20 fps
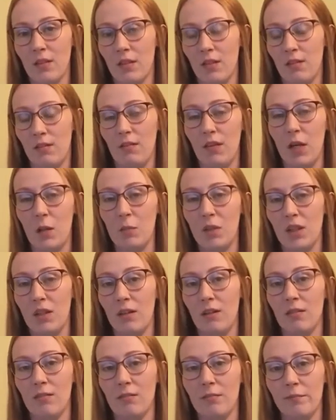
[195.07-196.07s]
Family.
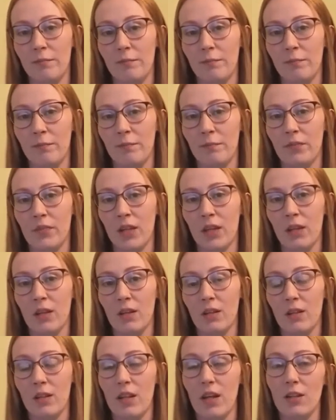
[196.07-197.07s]

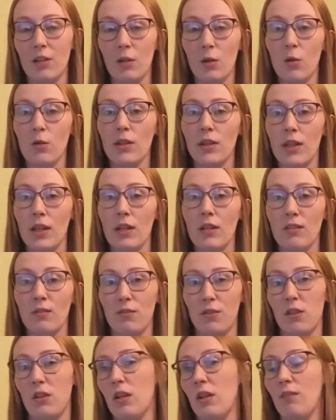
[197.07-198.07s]
So that's all the signs for
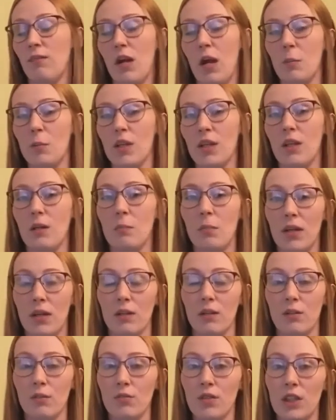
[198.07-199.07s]
like family and
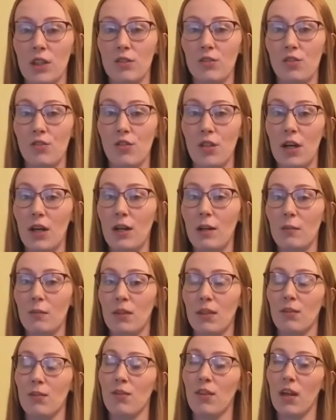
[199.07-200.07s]
personal relationships.
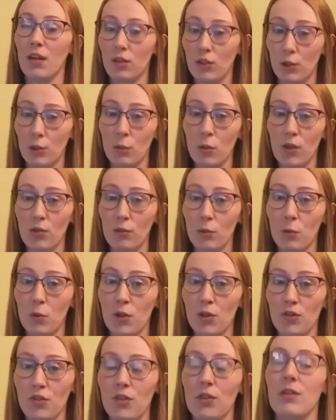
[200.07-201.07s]
So thank you so much for
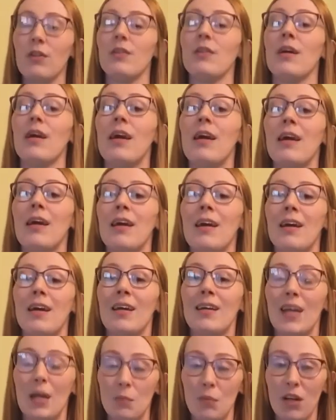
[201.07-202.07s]
watching.
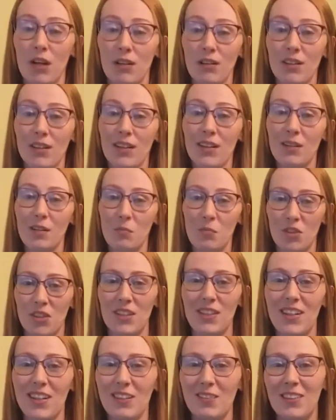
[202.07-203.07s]
Get practicing and we'll see you
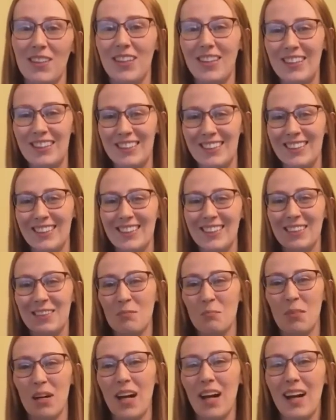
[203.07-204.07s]
next week.
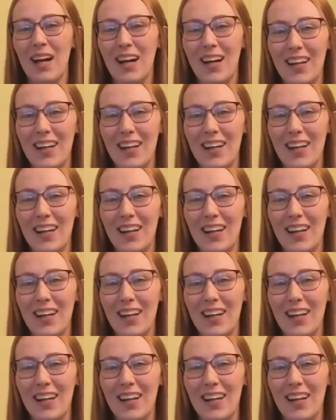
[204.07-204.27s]
Bye.